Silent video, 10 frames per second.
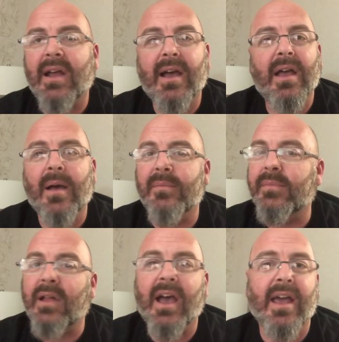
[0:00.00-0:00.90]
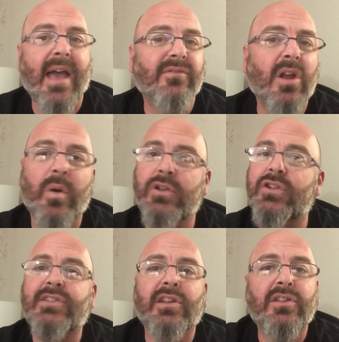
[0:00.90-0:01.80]
I have no
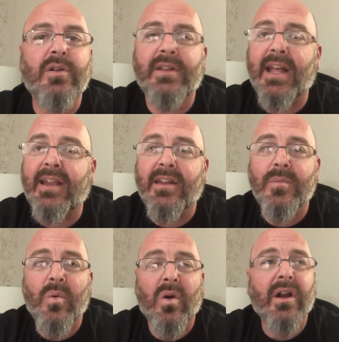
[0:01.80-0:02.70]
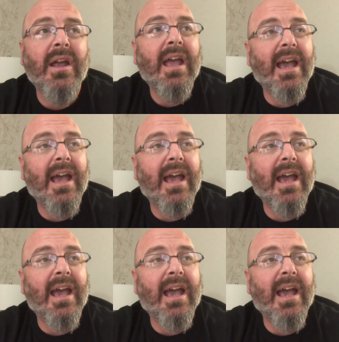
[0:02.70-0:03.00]
interest in doing that anymore.